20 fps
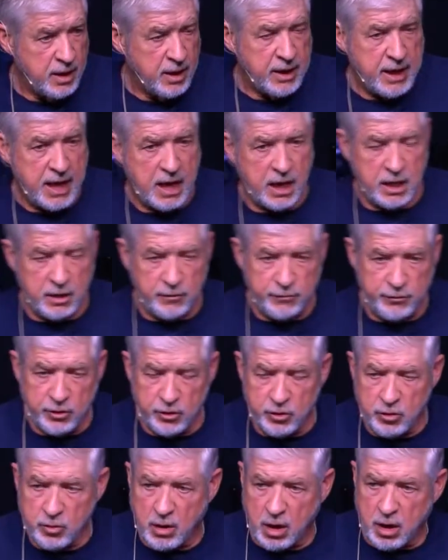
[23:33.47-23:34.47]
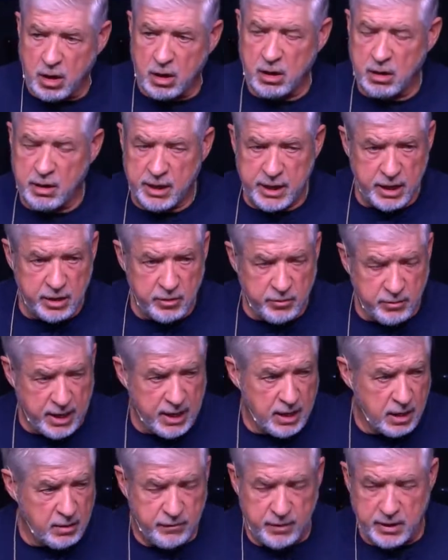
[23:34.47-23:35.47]
Now, if you are
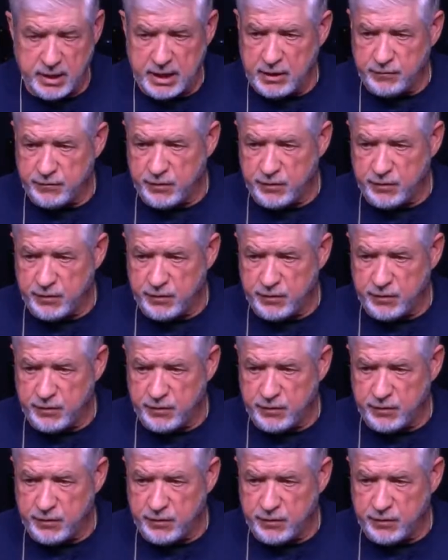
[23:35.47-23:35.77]
irrelevant, if,